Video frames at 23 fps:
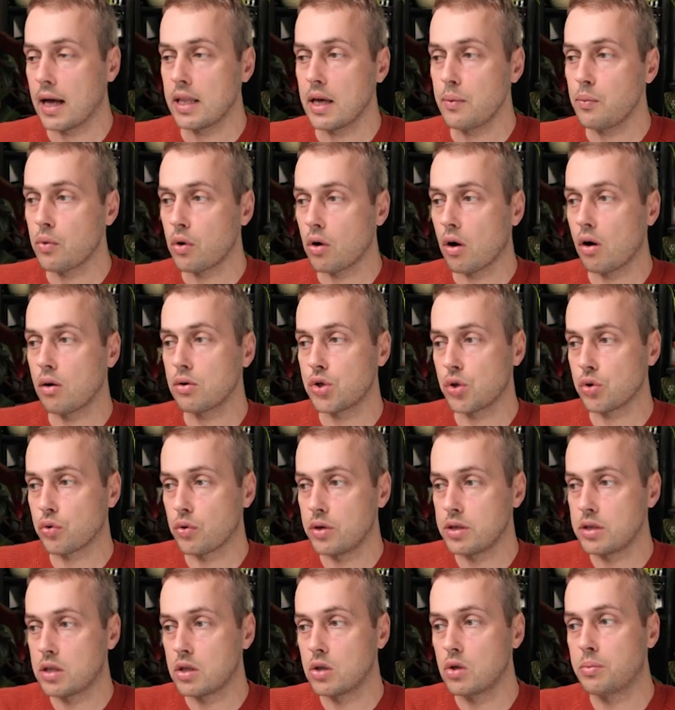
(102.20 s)
And then we're also
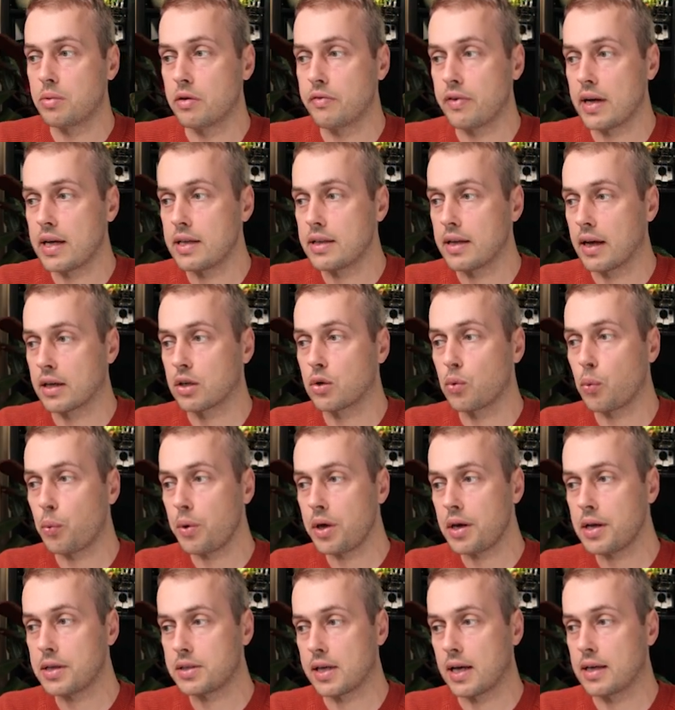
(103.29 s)
going to provide a
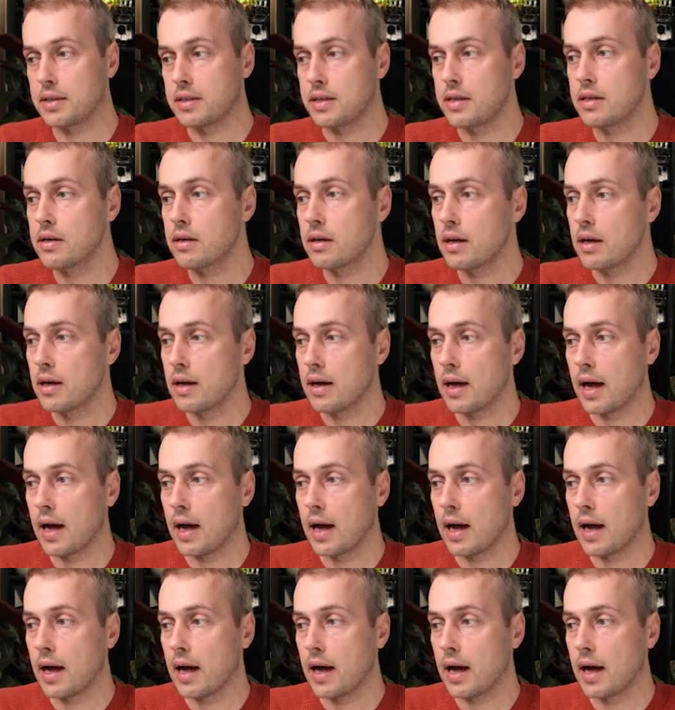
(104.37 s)
query set here.